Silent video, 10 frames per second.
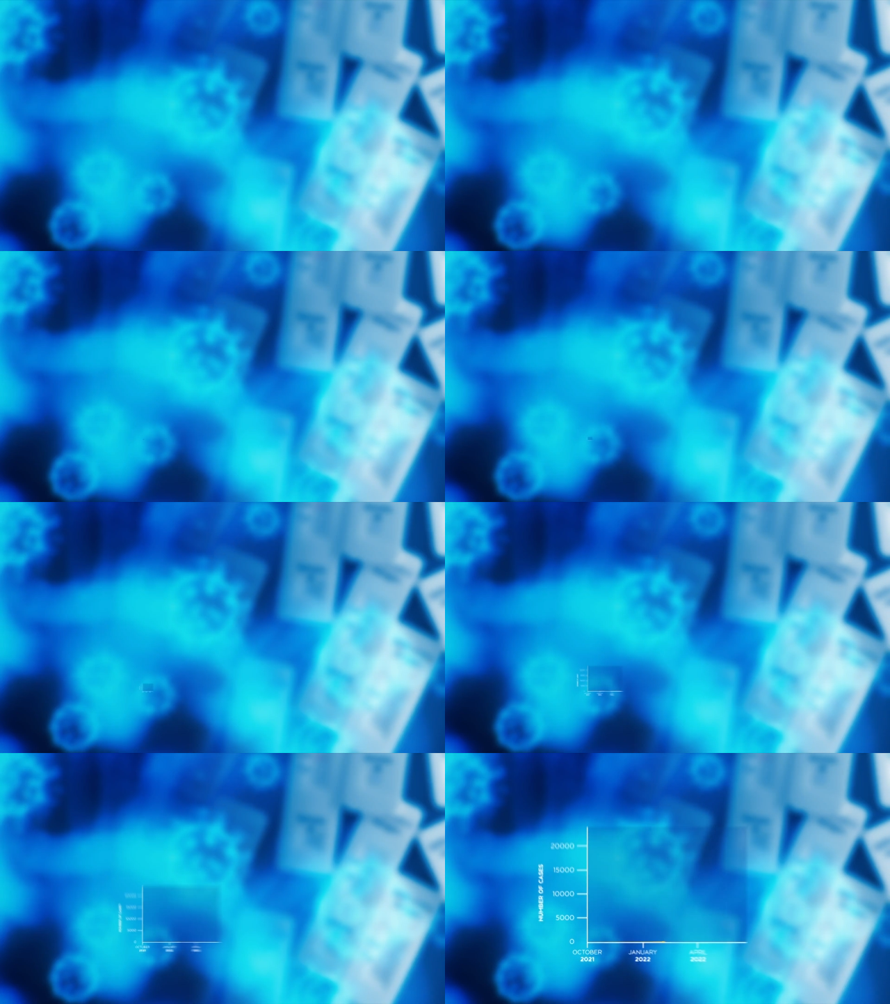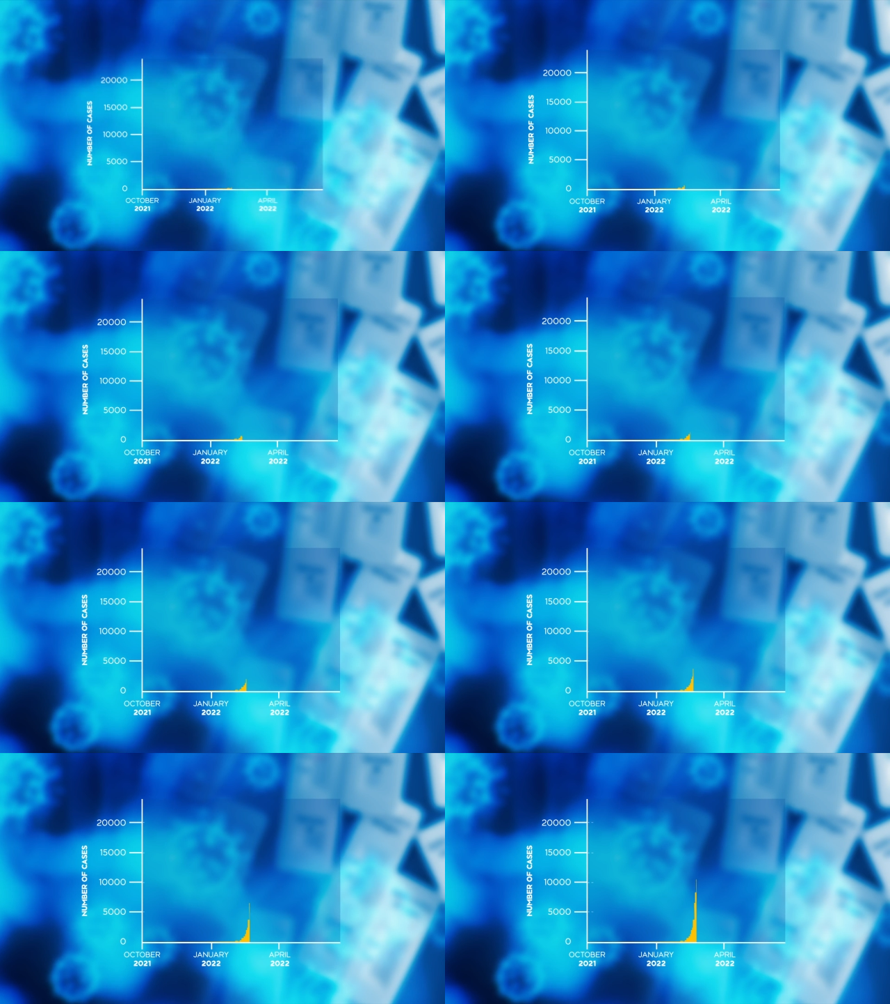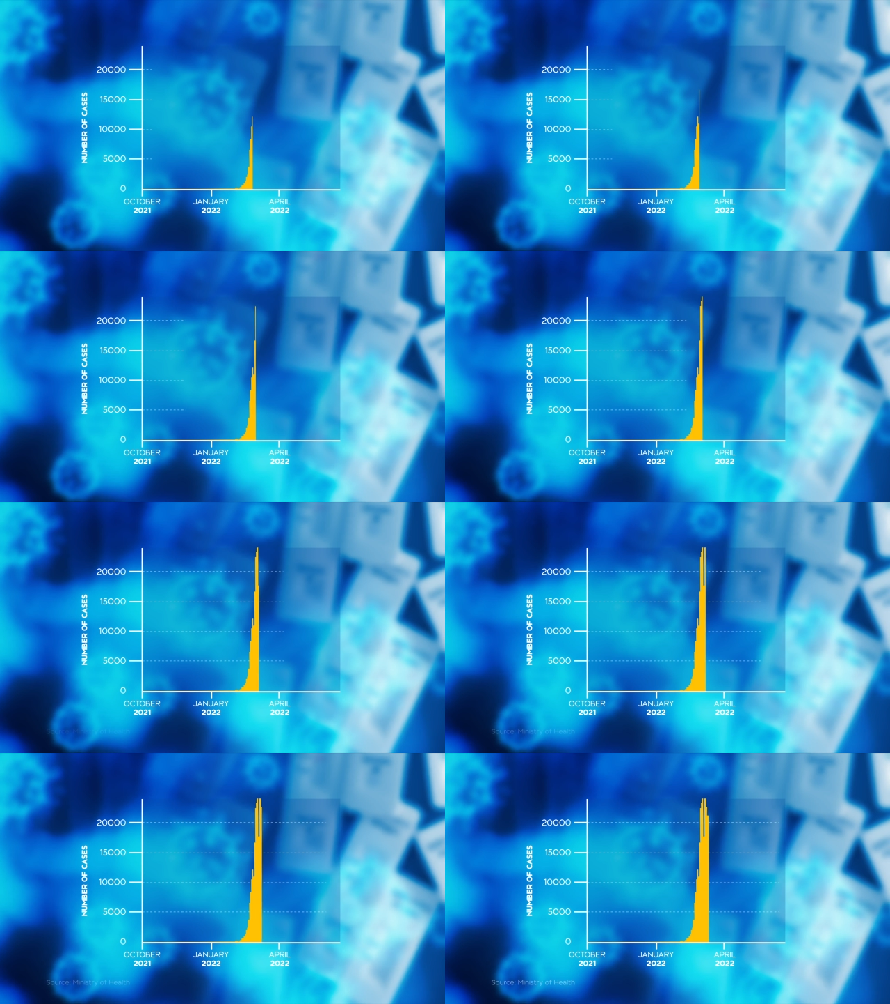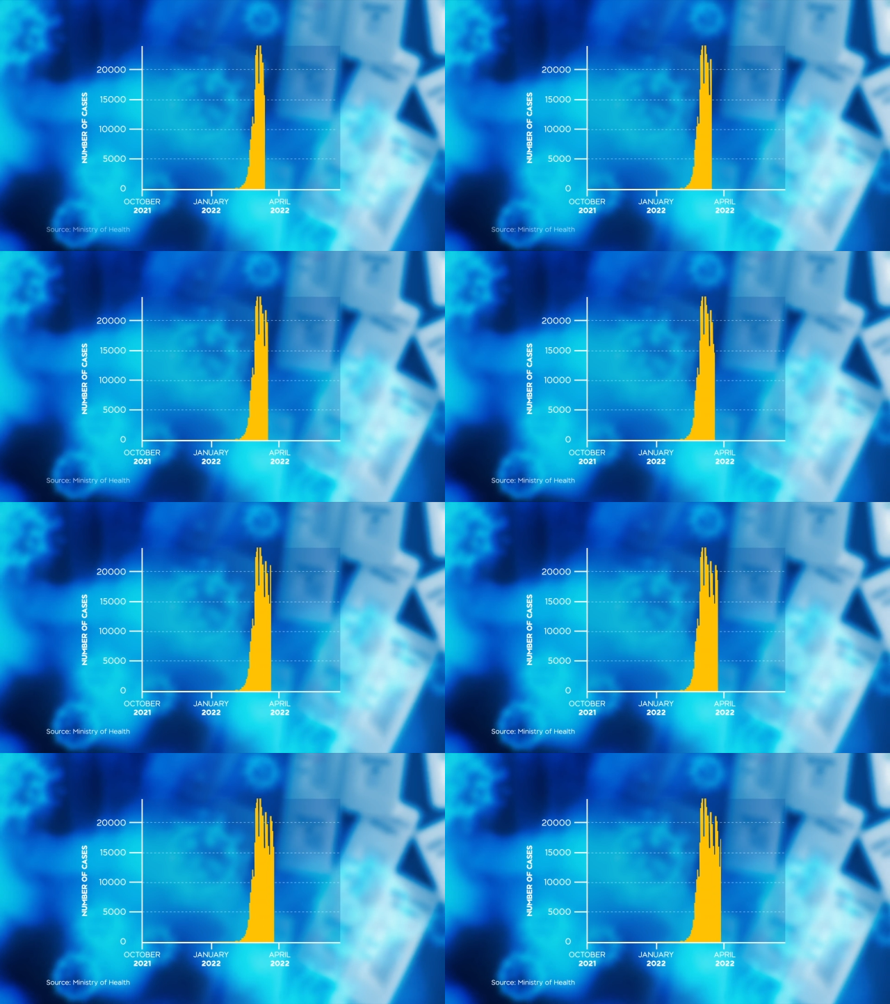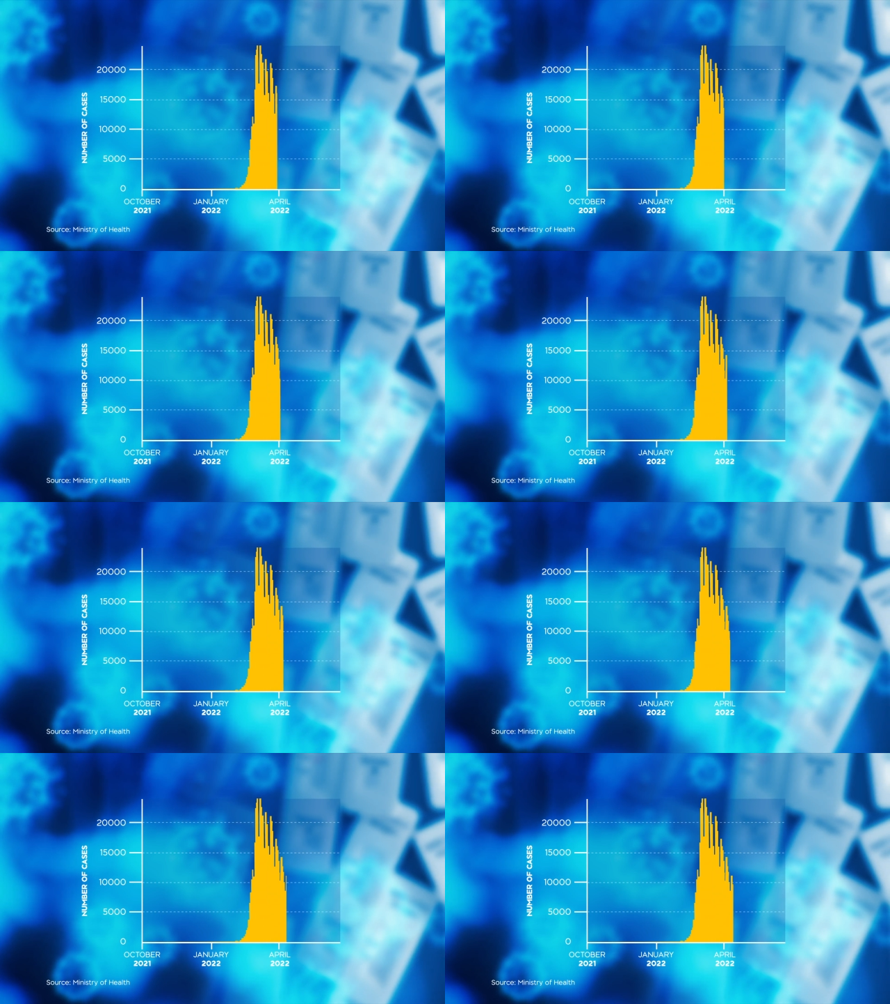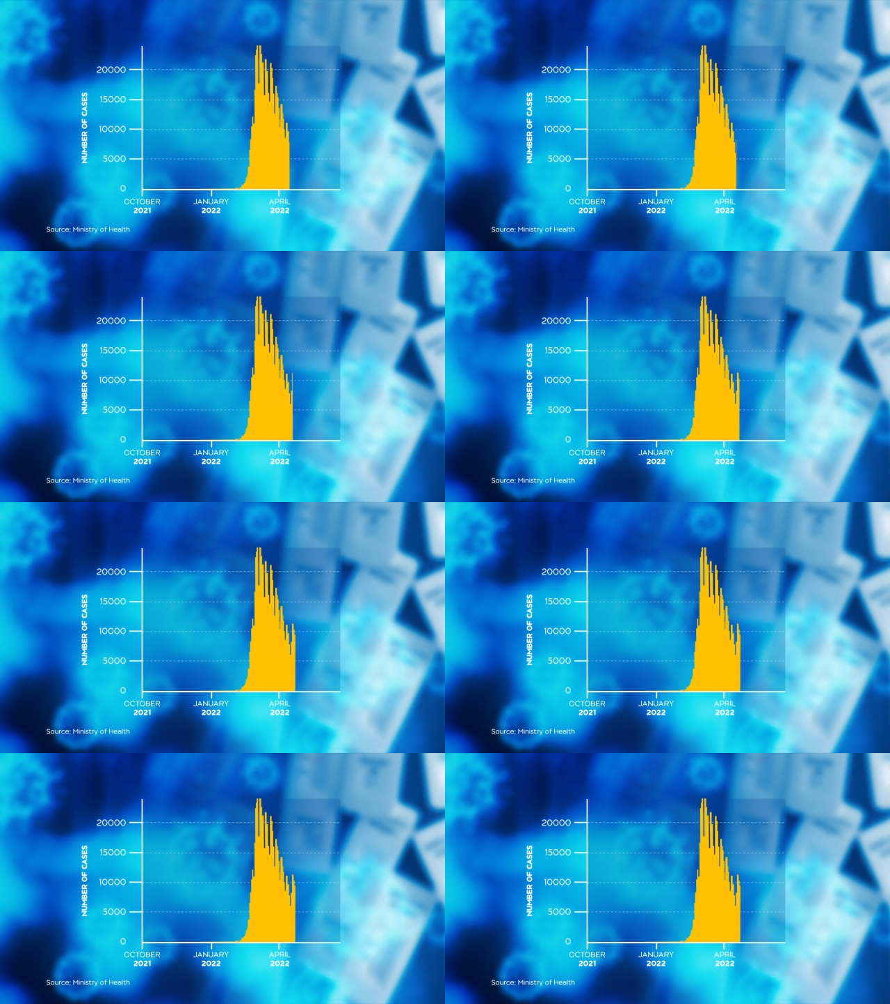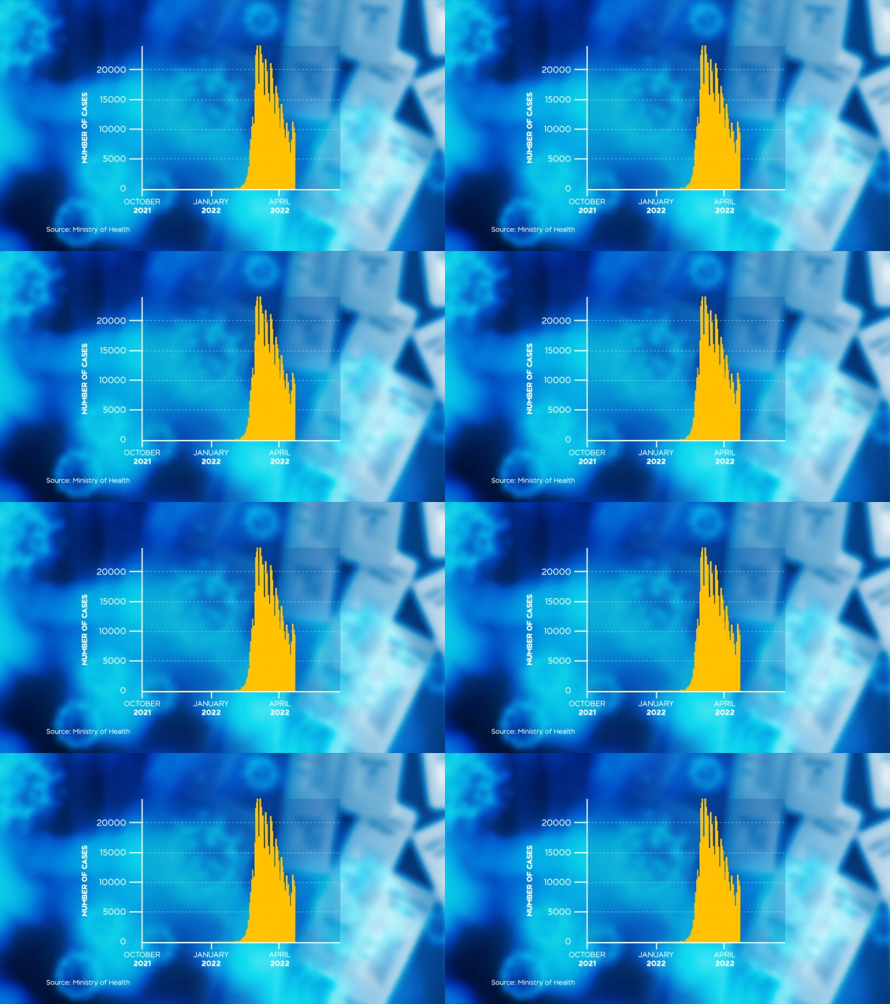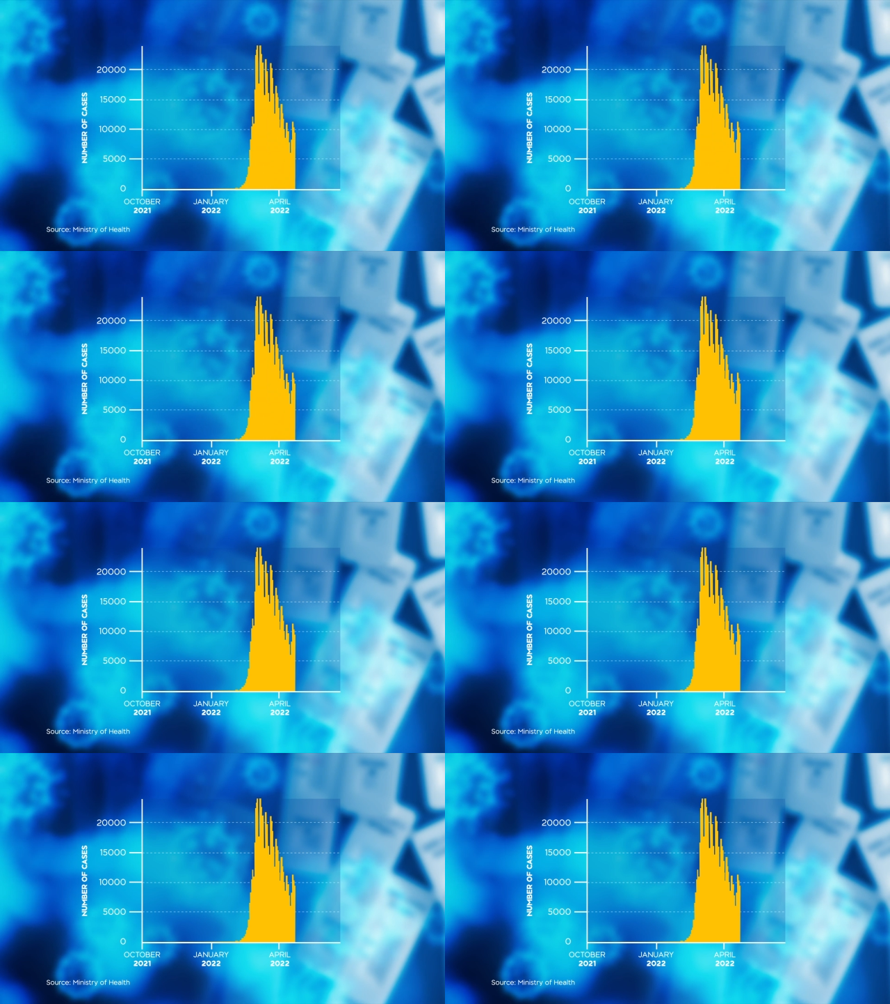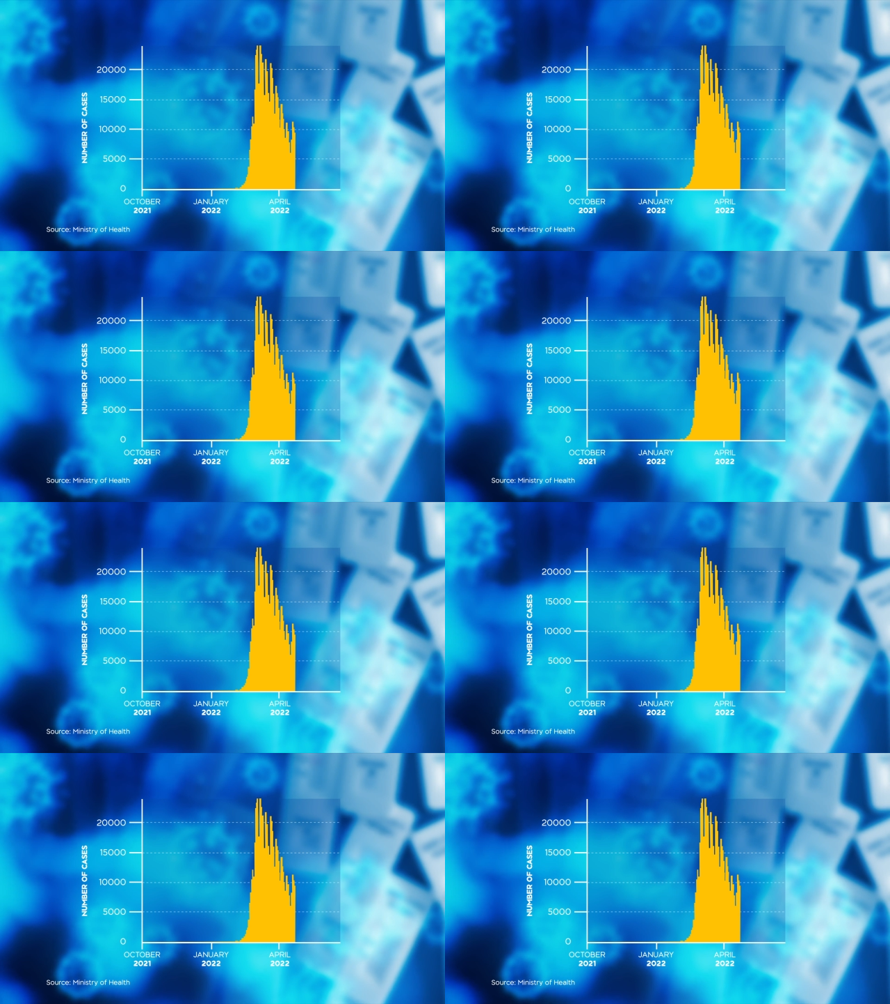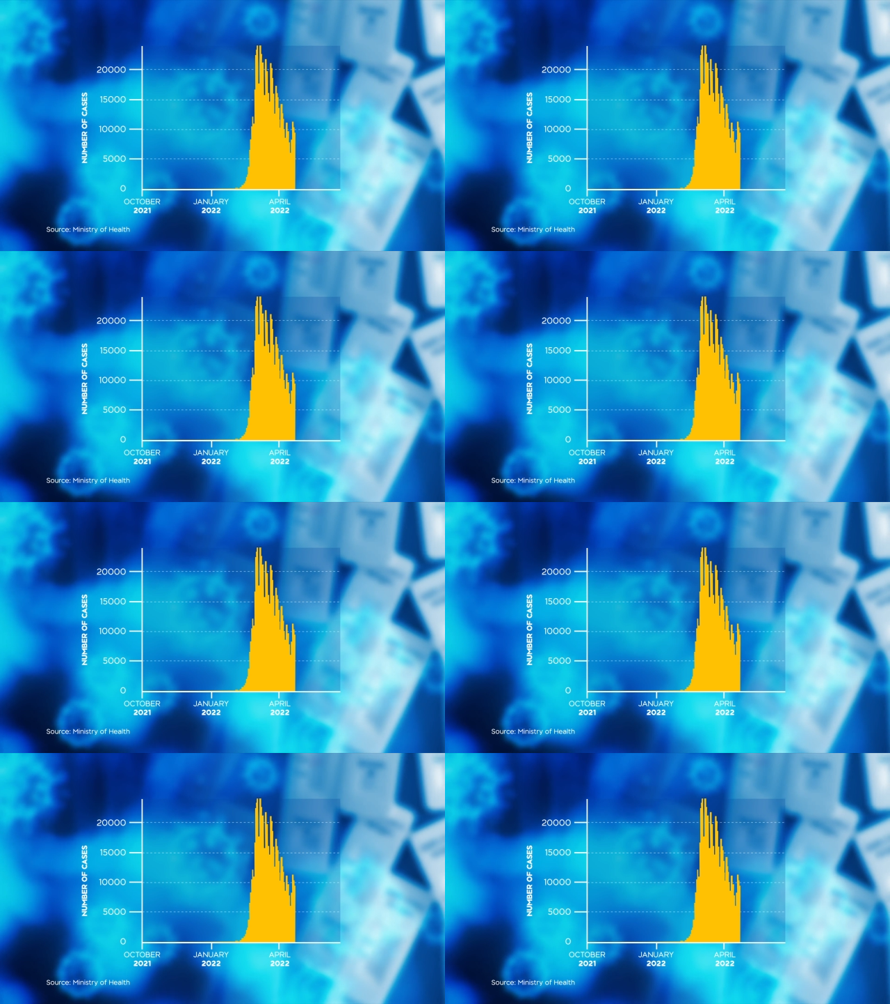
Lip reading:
(no speaker visible)